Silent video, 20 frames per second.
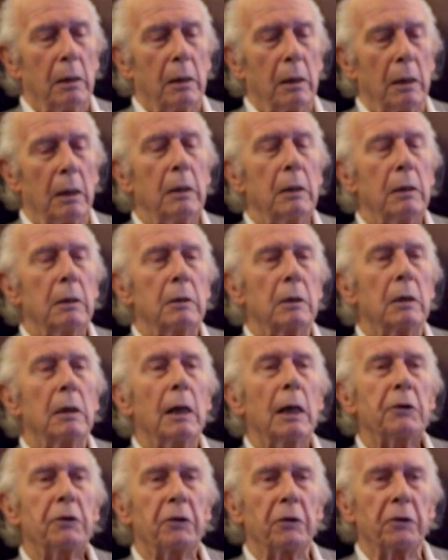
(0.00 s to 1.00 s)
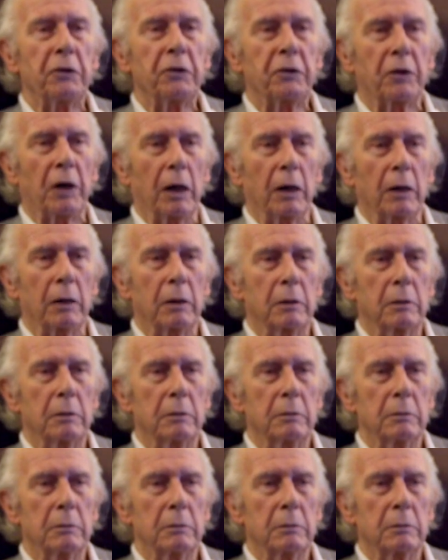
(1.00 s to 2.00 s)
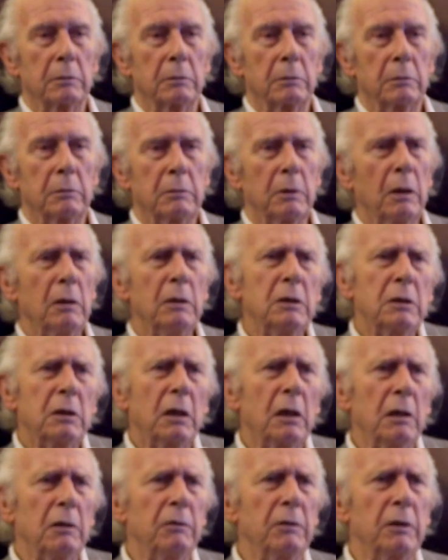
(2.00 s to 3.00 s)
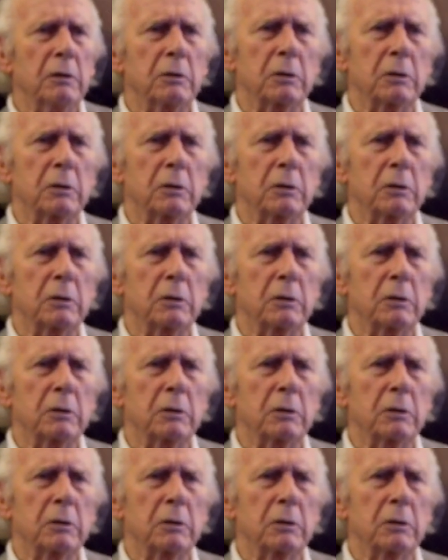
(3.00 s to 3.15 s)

and the lesson started. So he started